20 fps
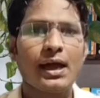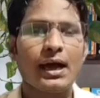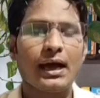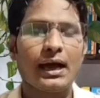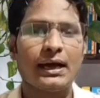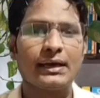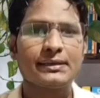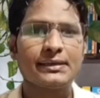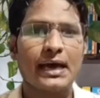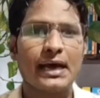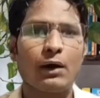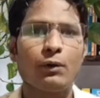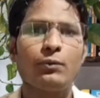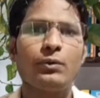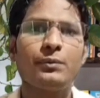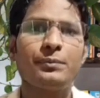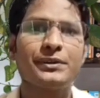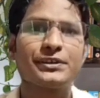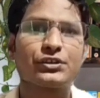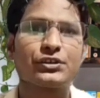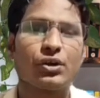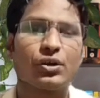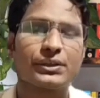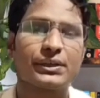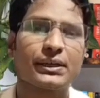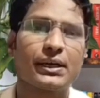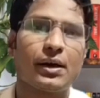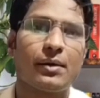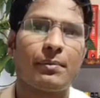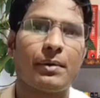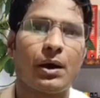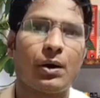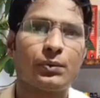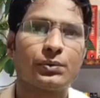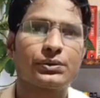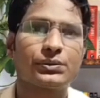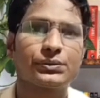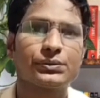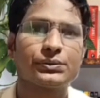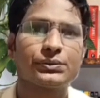And I will be talking
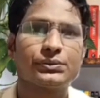about